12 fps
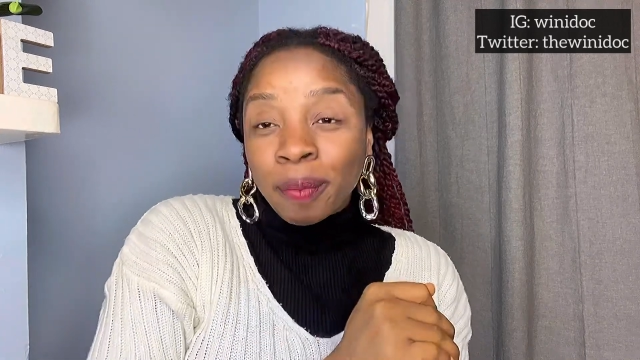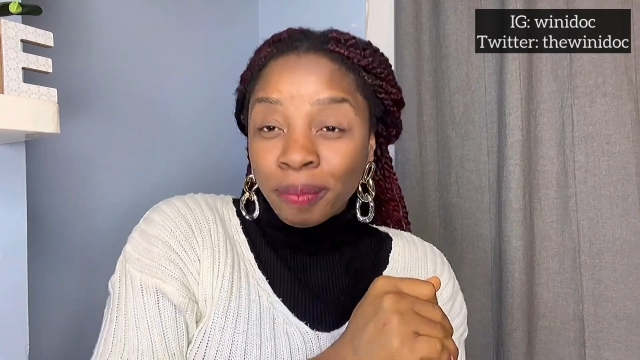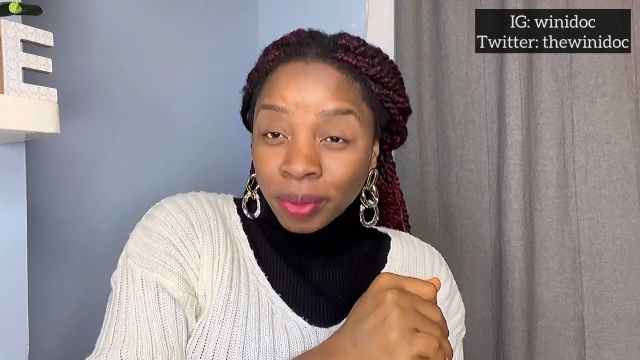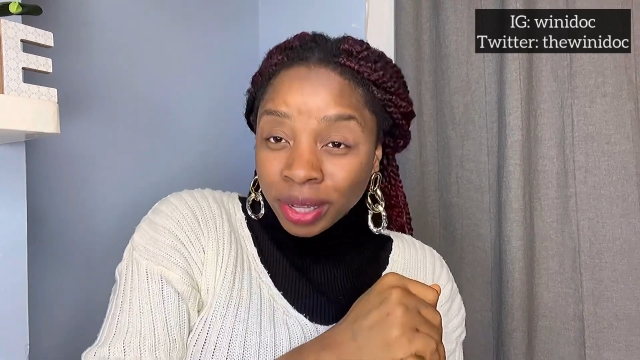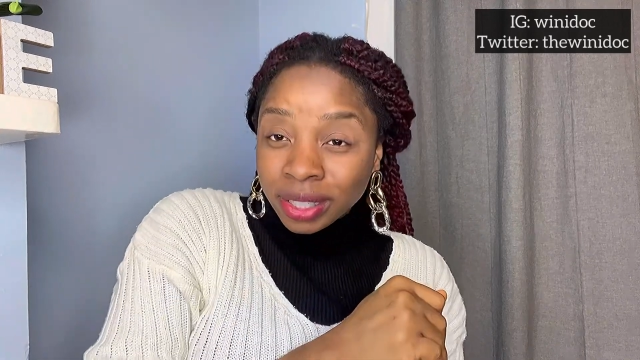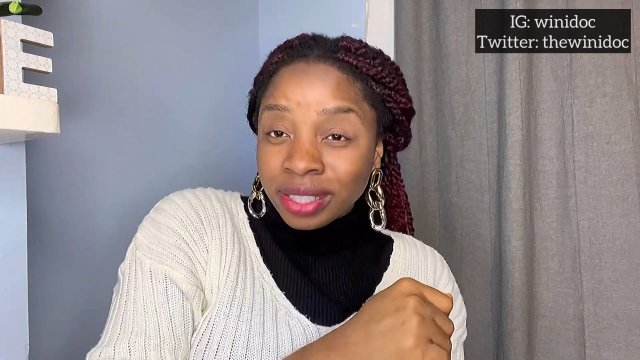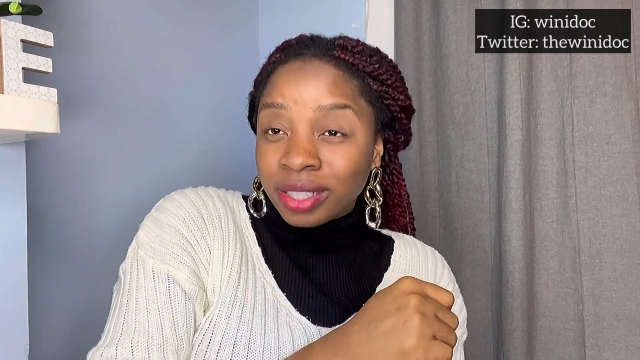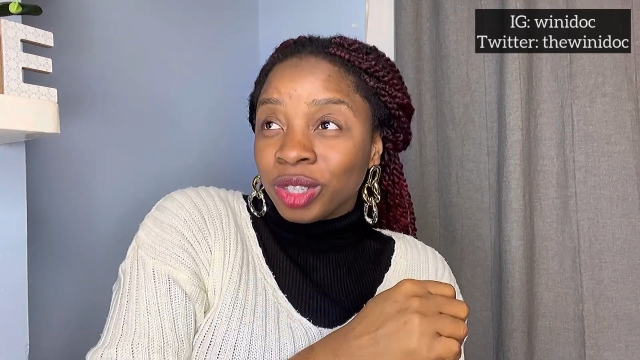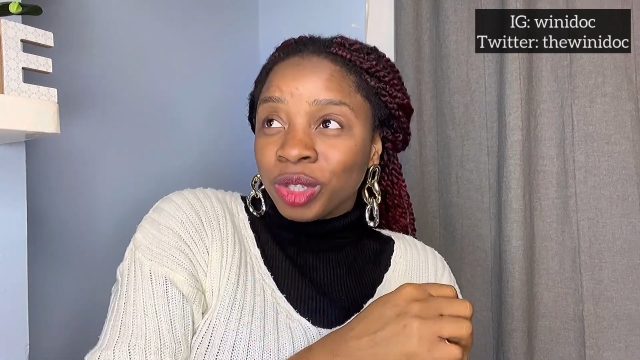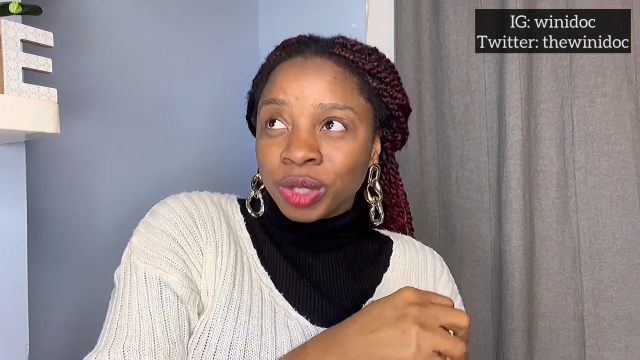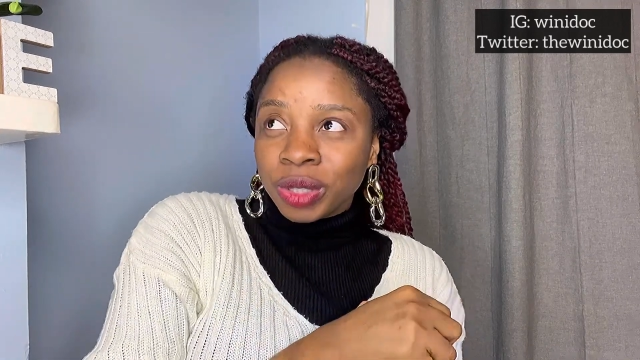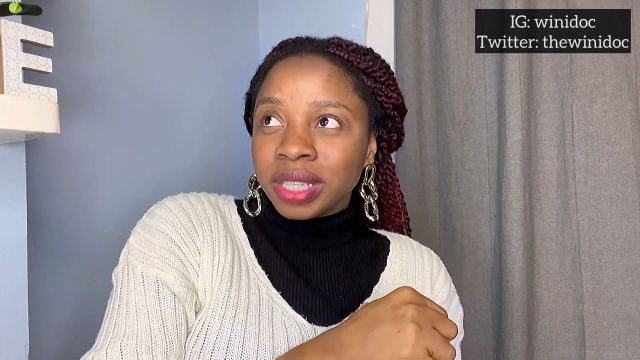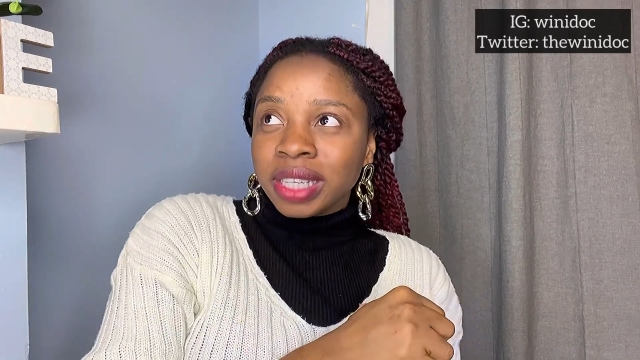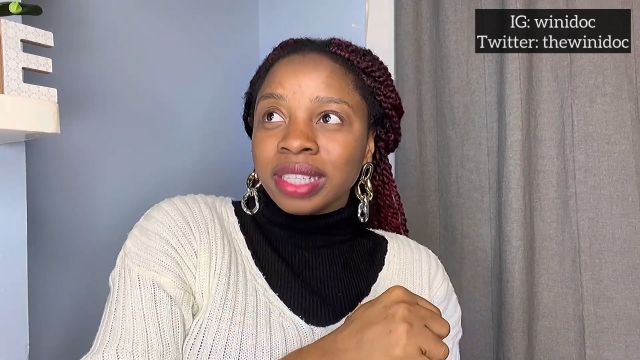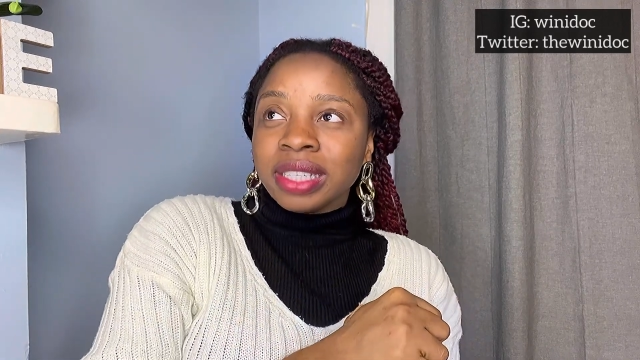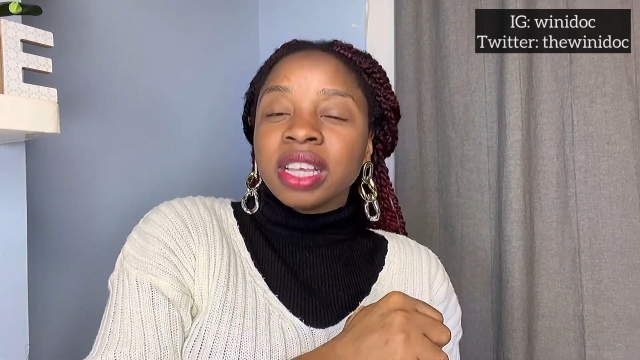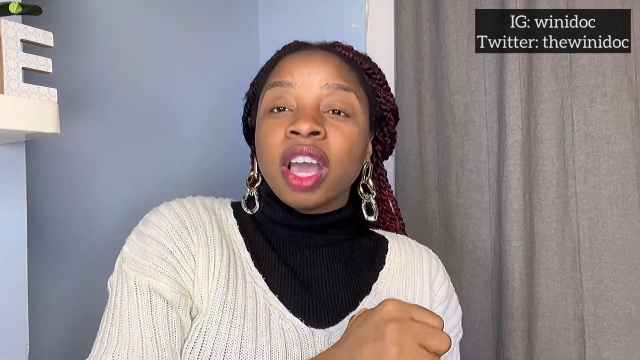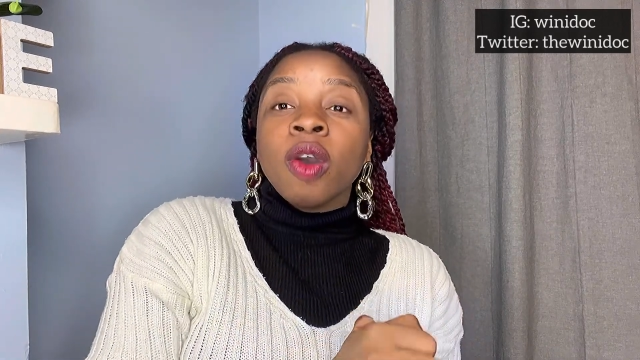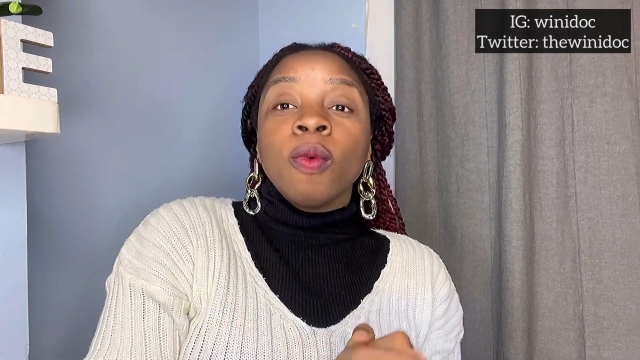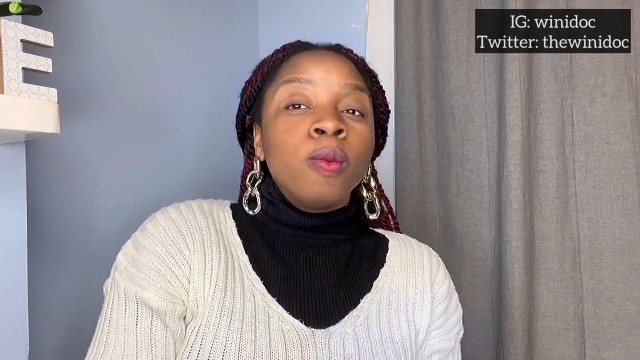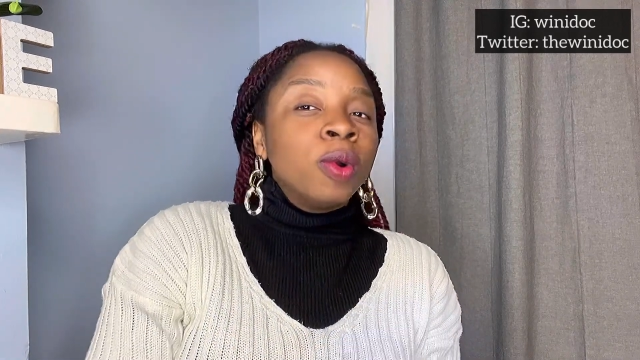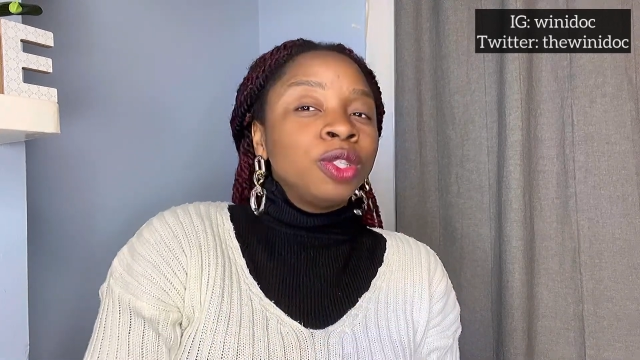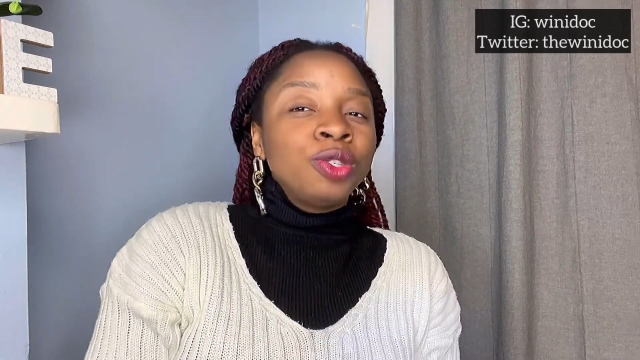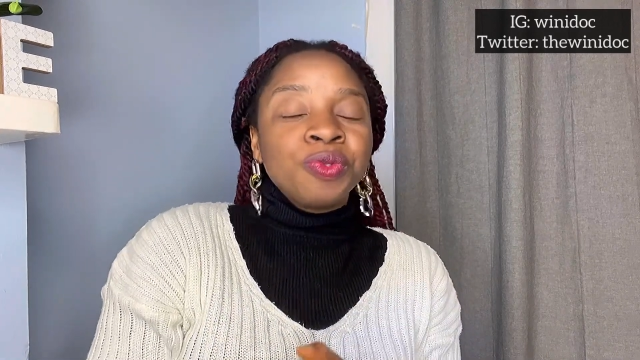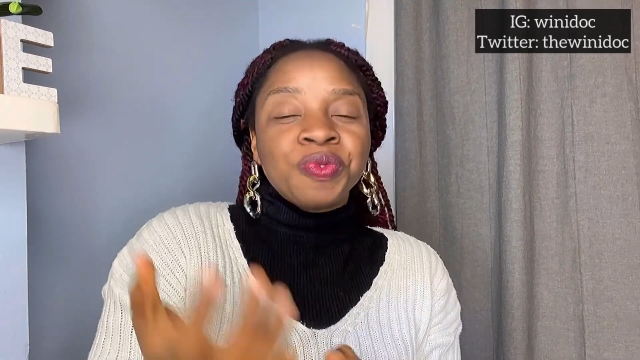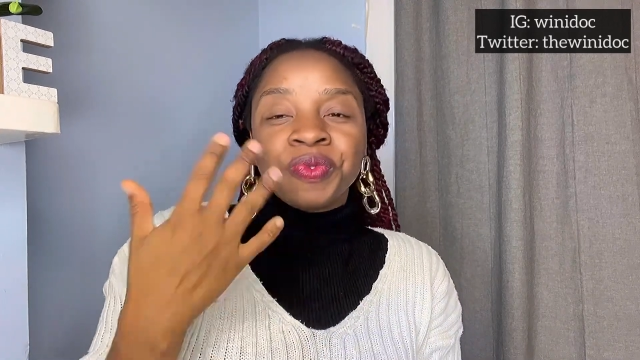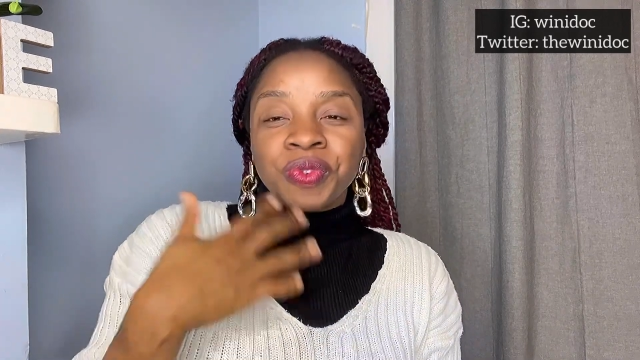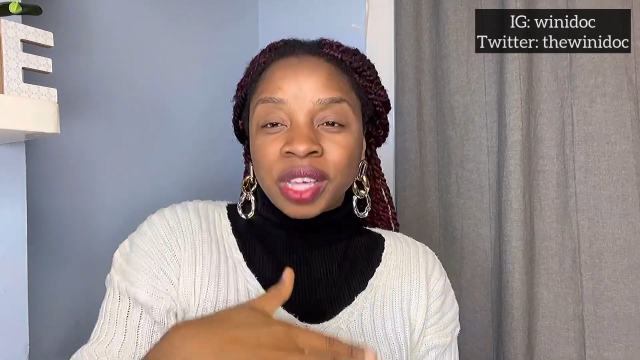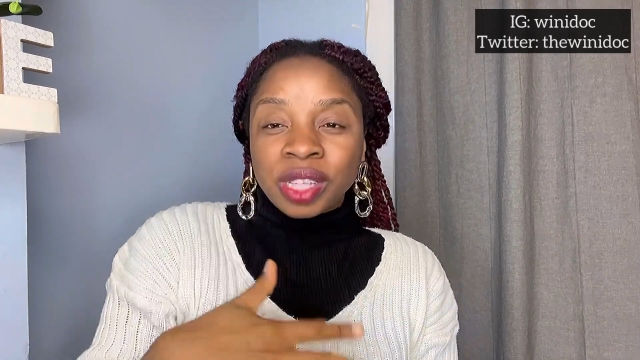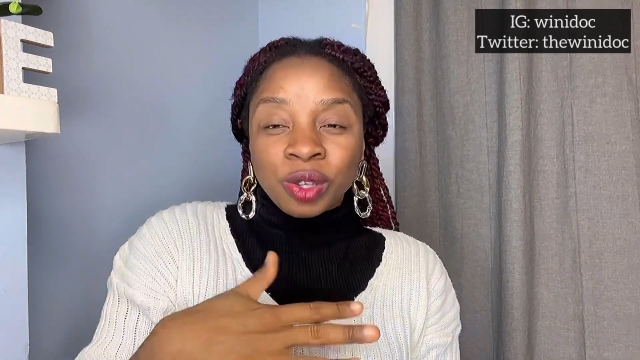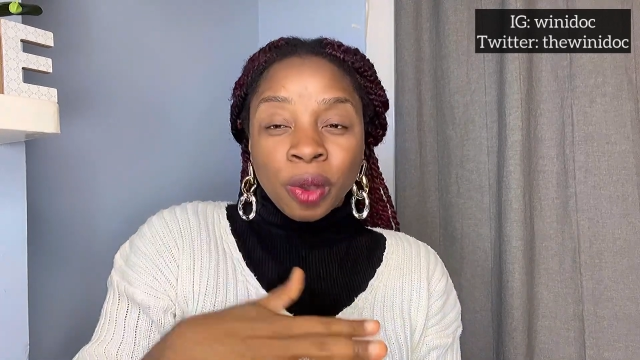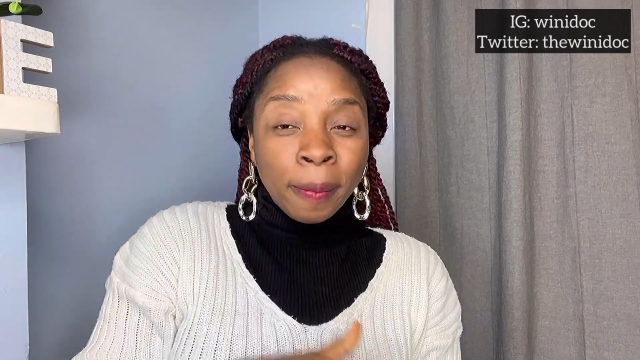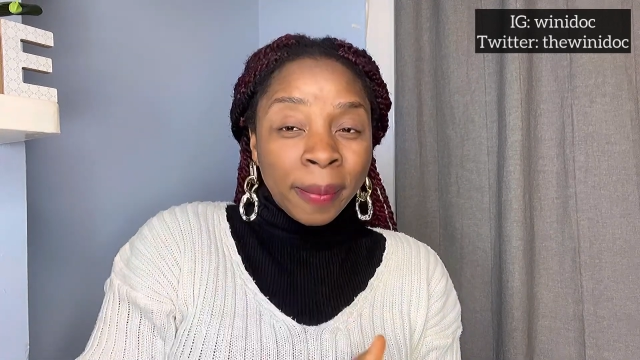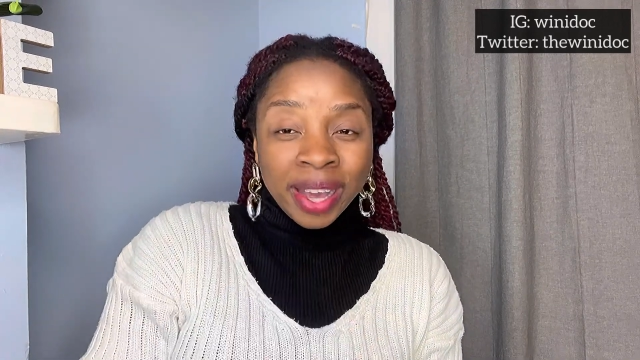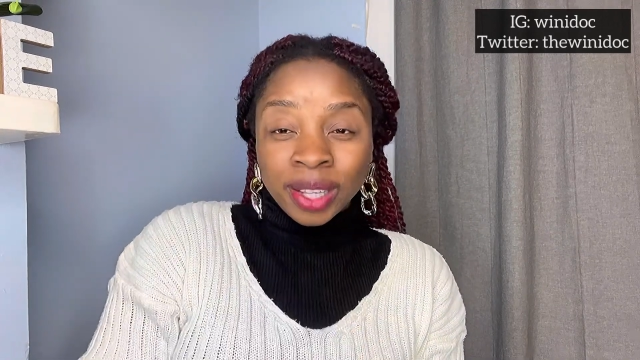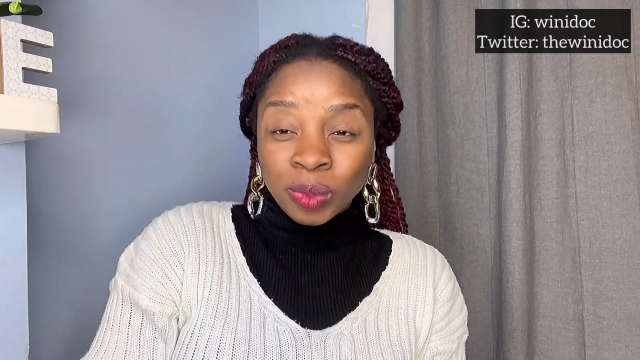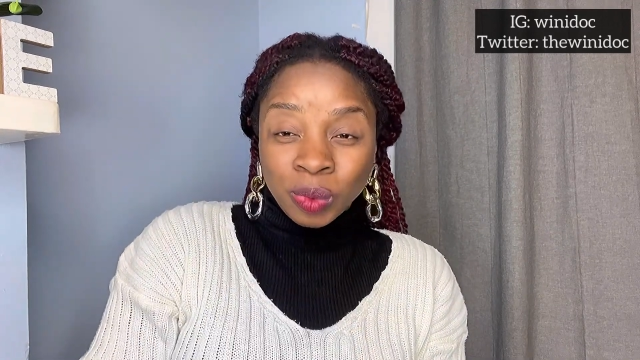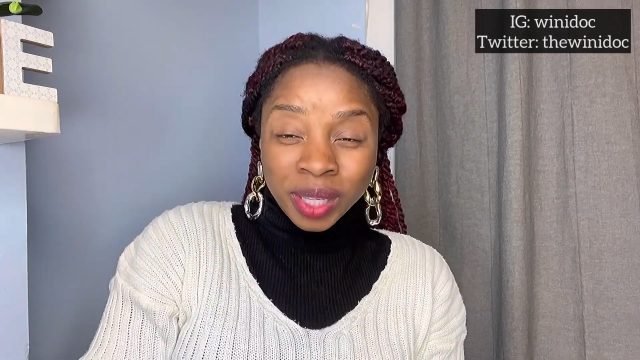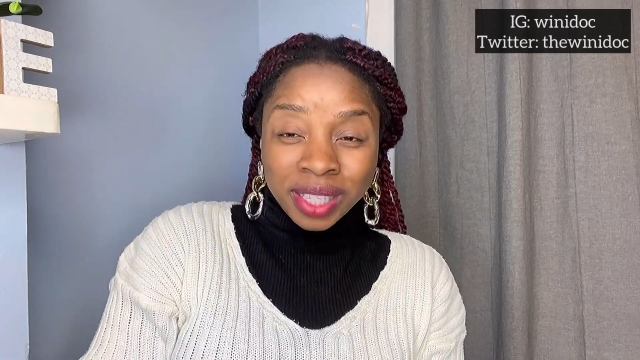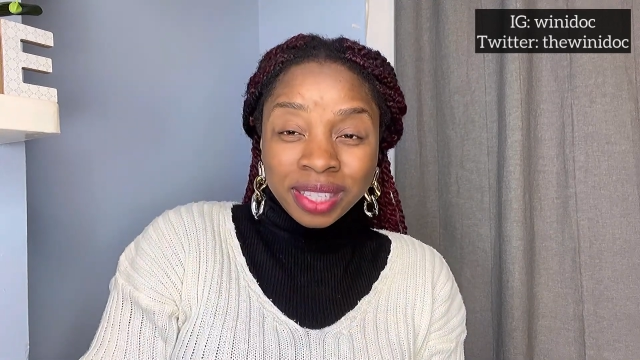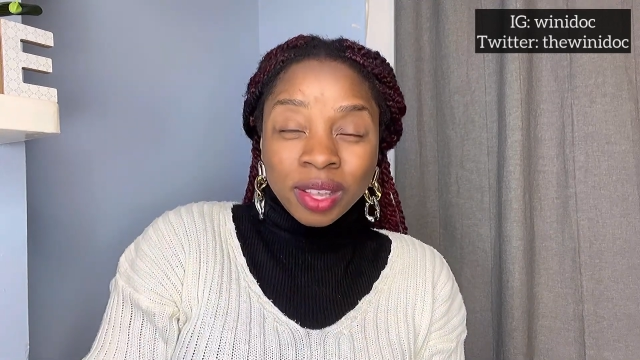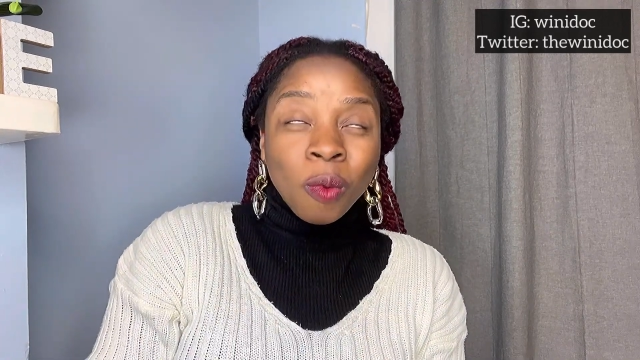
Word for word: but the truth is, what you feed your mind with,